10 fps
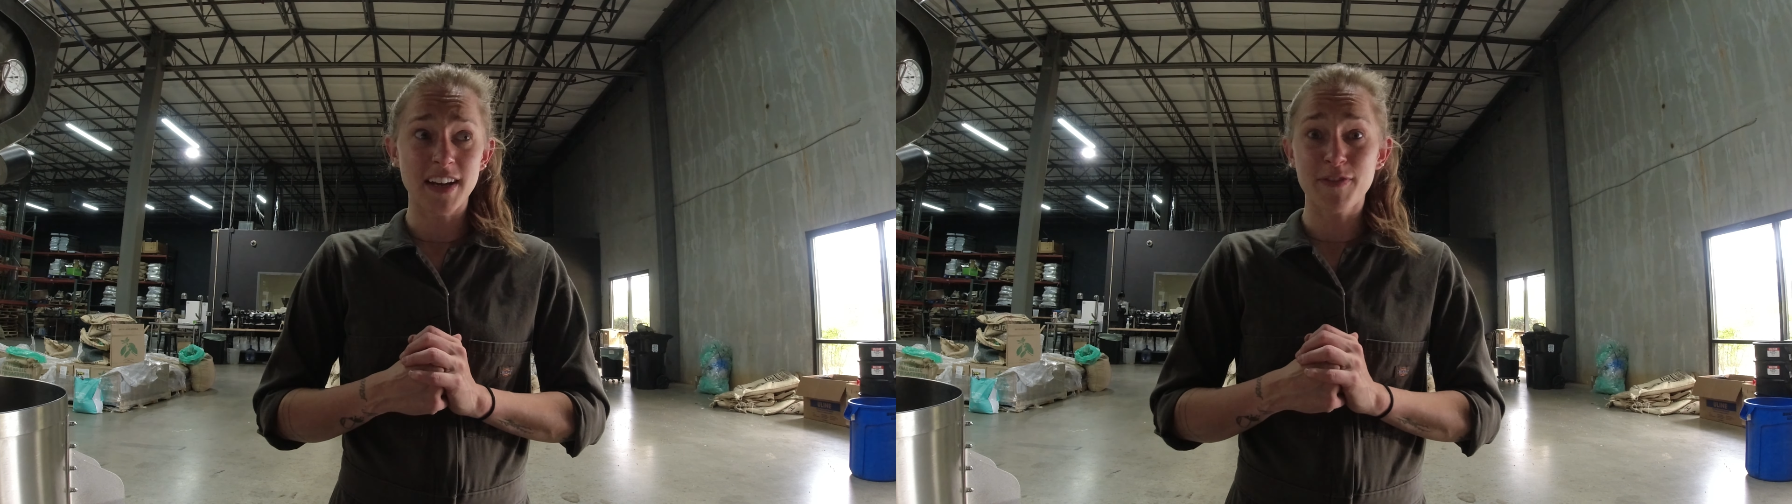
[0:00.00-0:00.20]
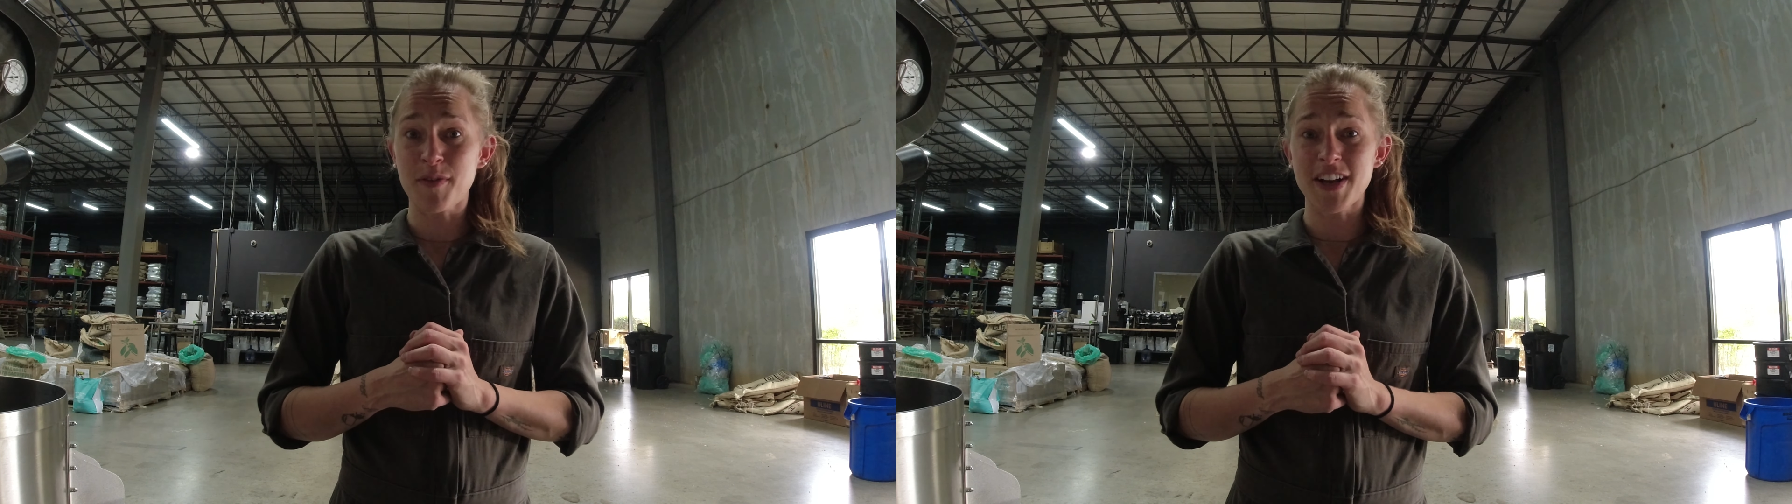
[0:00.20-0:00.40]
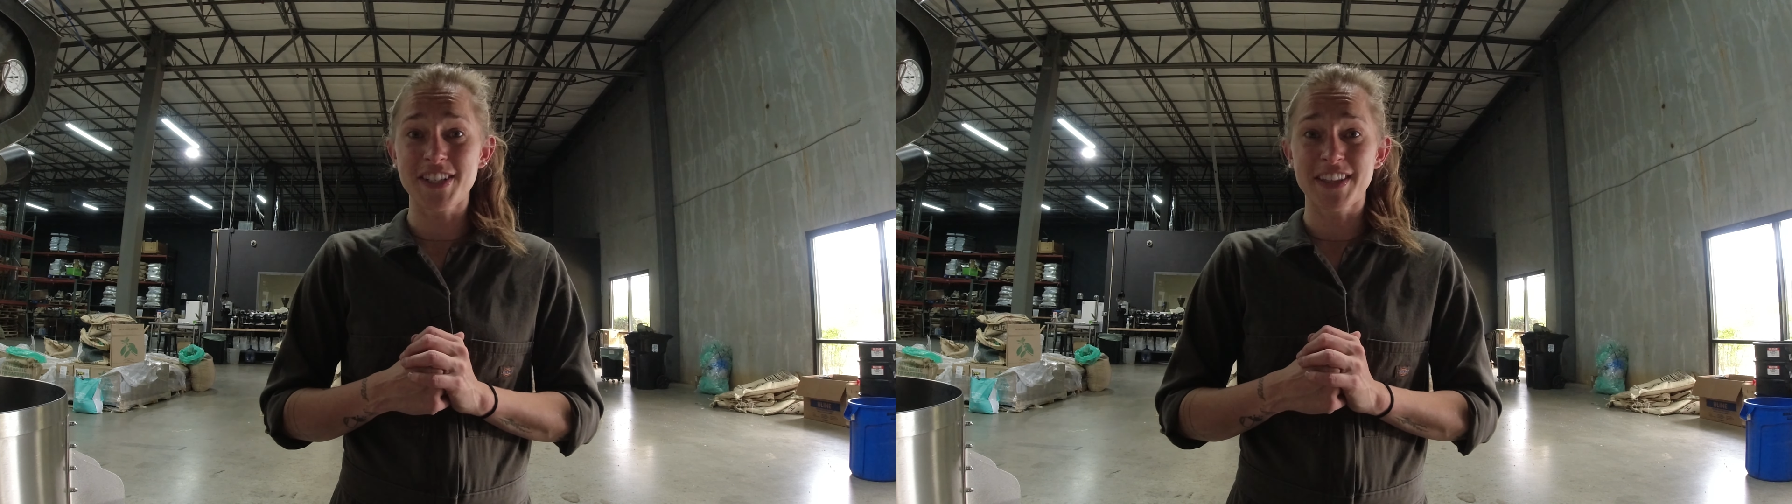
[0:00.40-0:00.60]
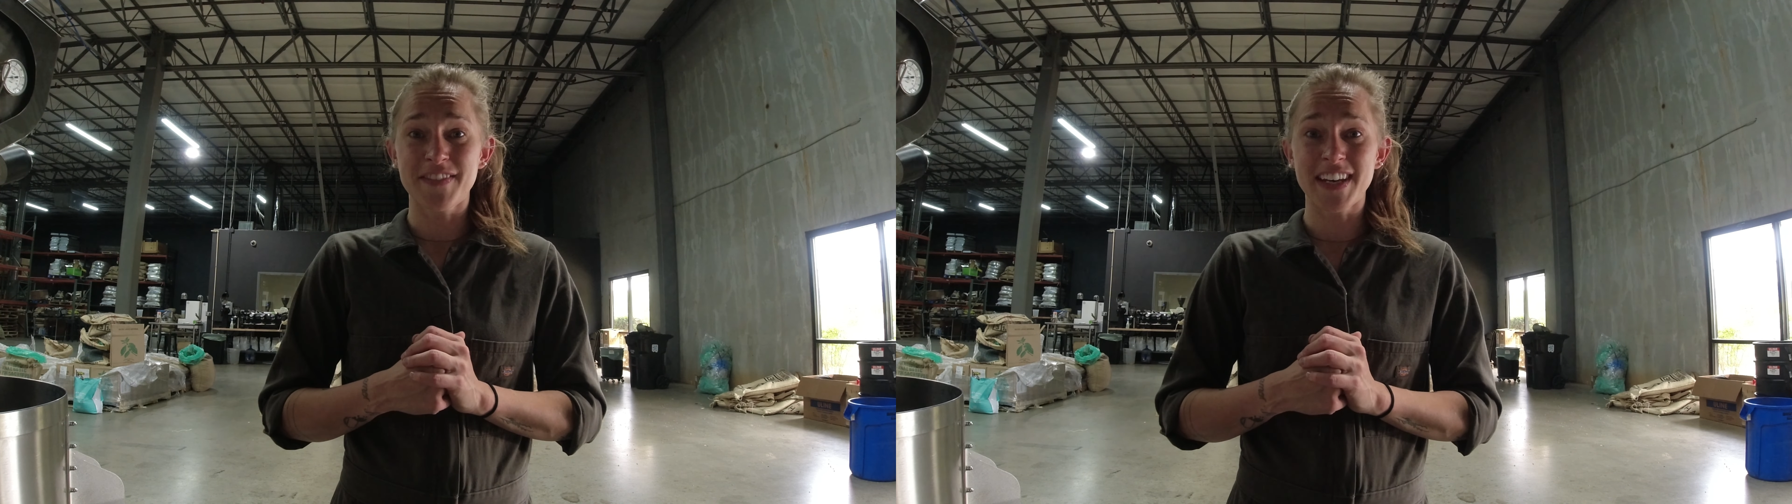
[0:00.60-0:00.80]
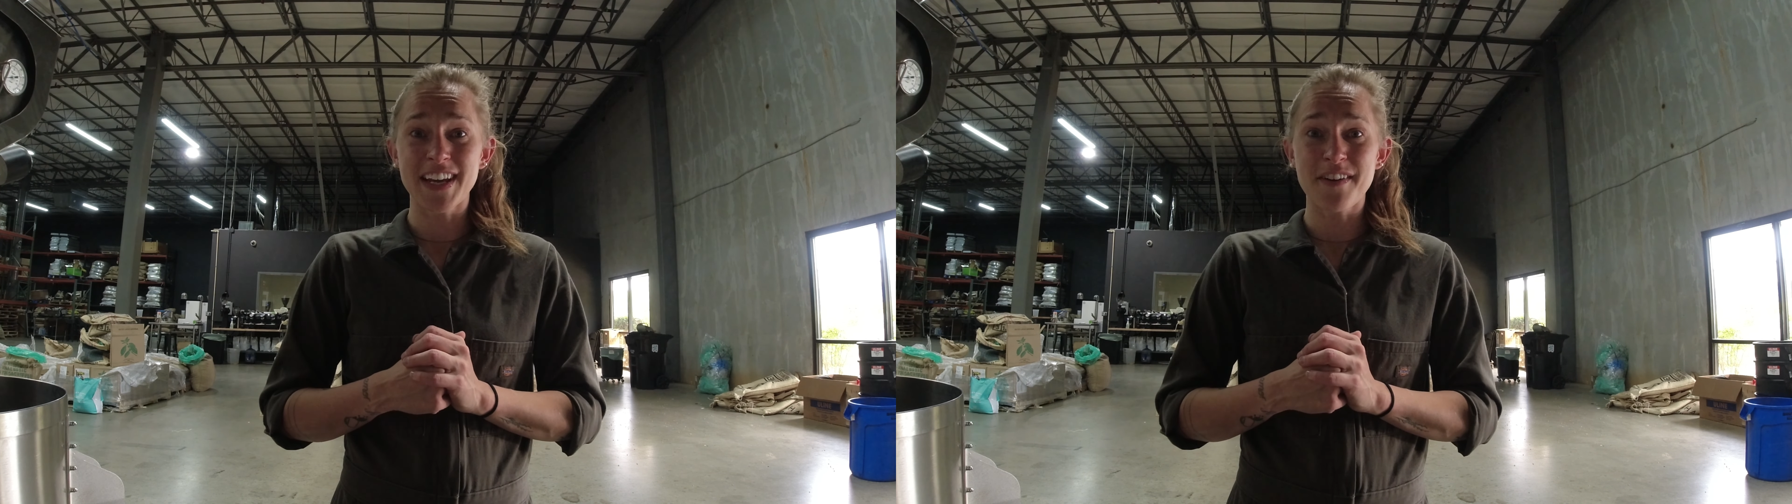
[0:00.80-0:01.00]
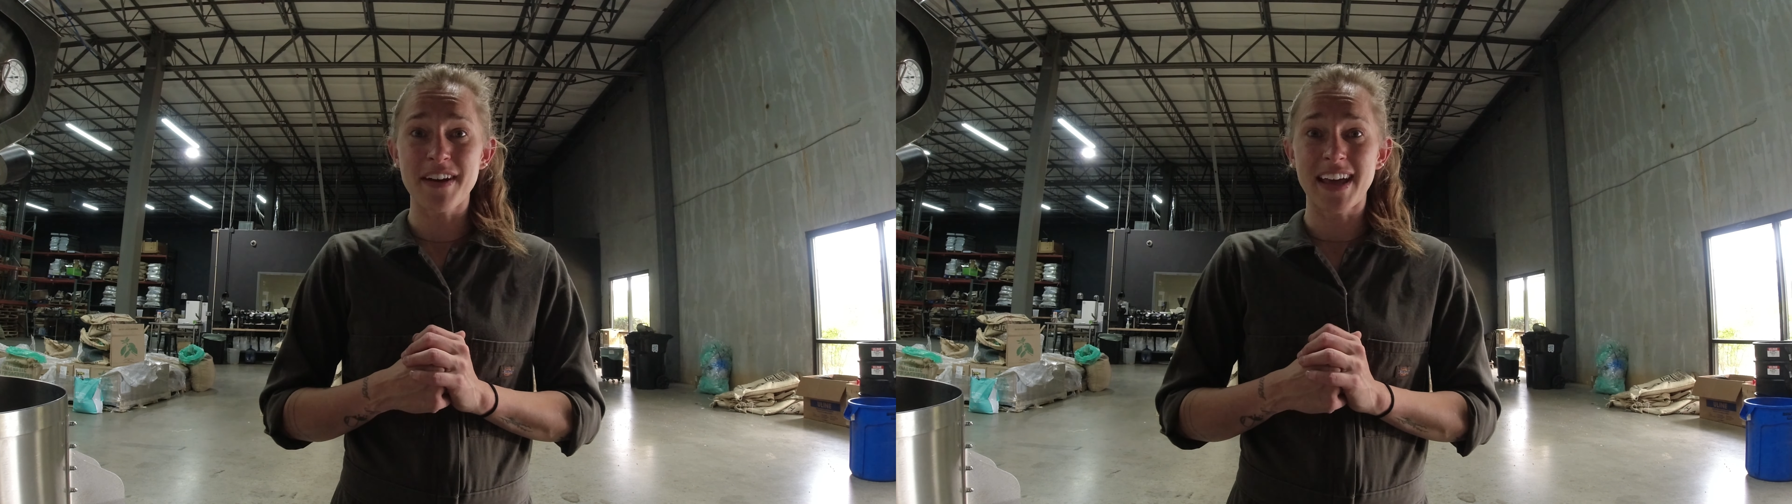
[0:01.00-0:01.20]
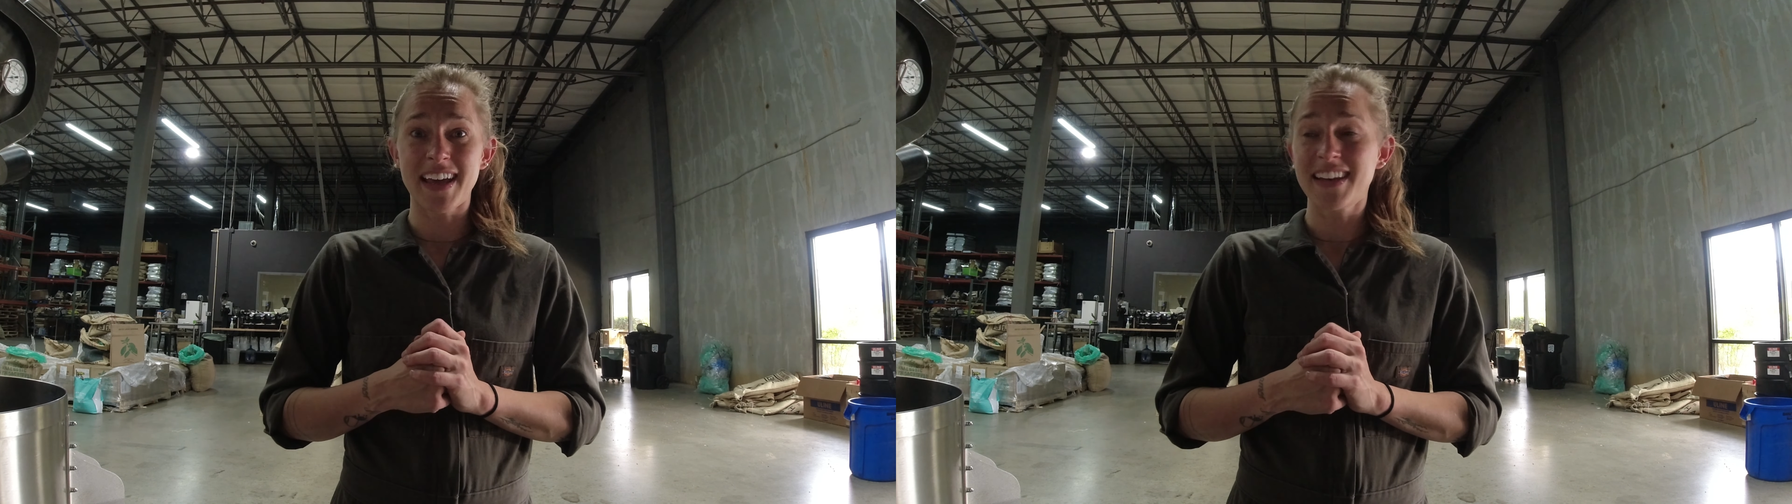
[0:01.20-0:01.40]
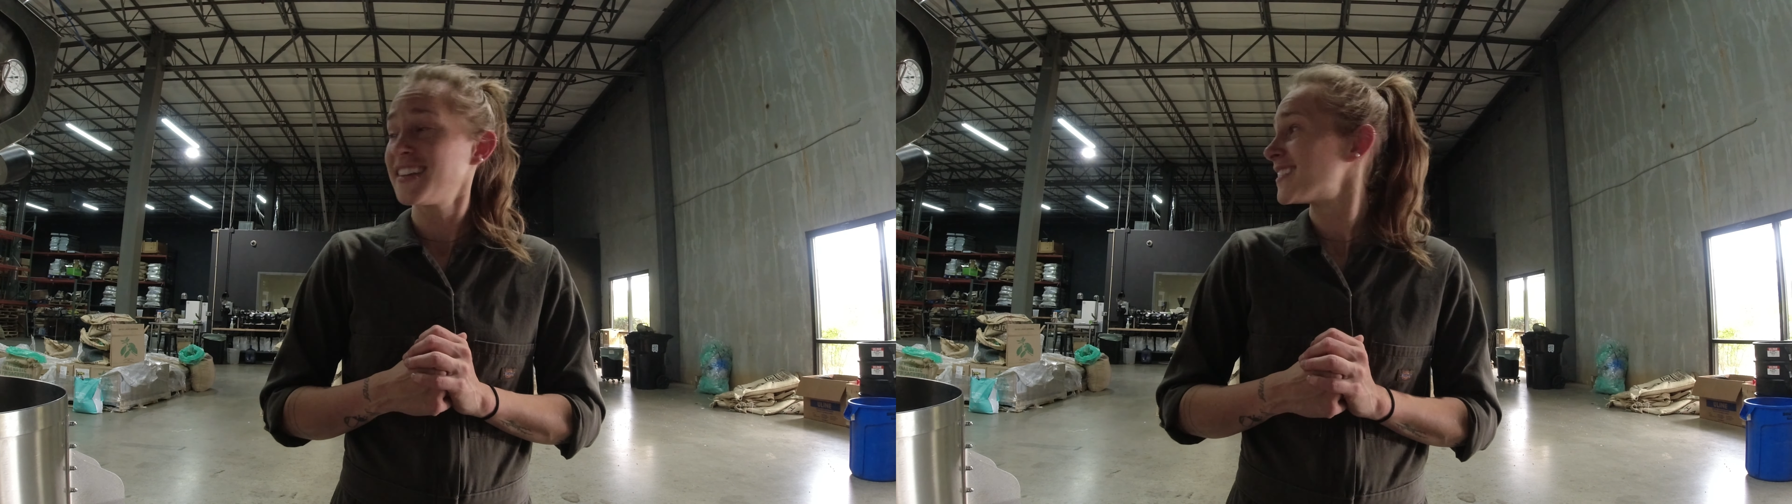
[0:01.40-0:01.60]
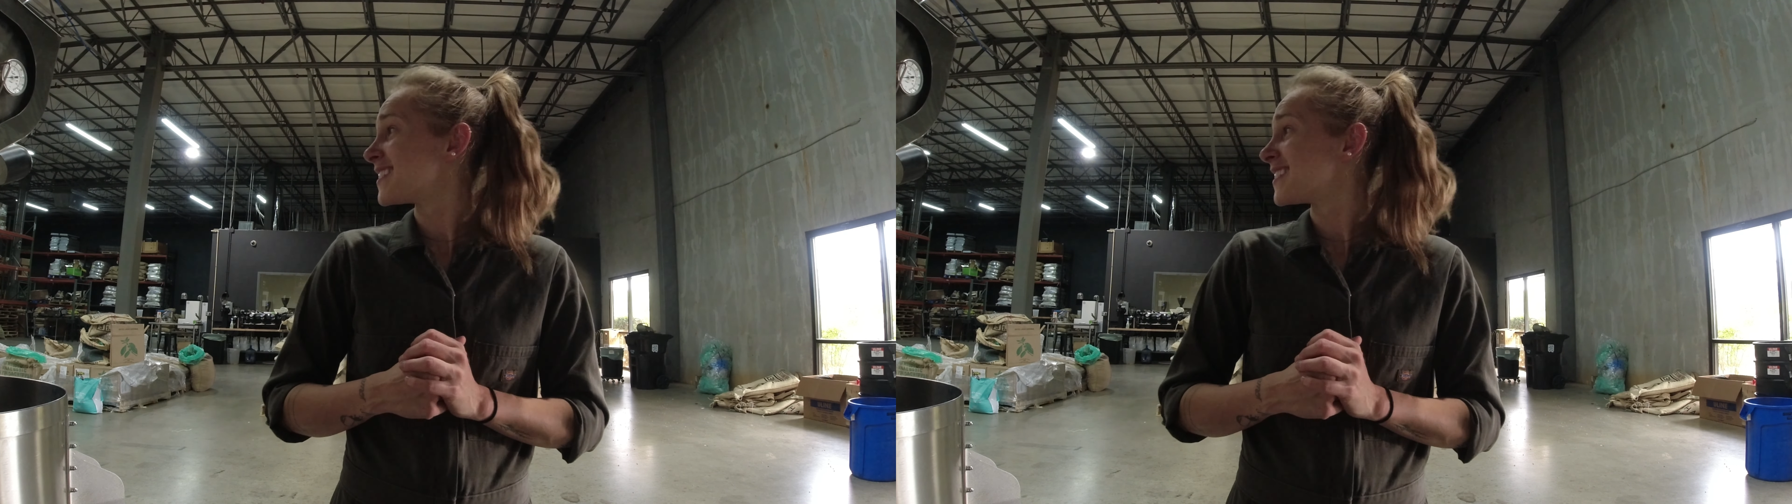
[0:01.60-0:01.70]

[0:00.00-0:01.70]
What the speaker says: for watching the video, and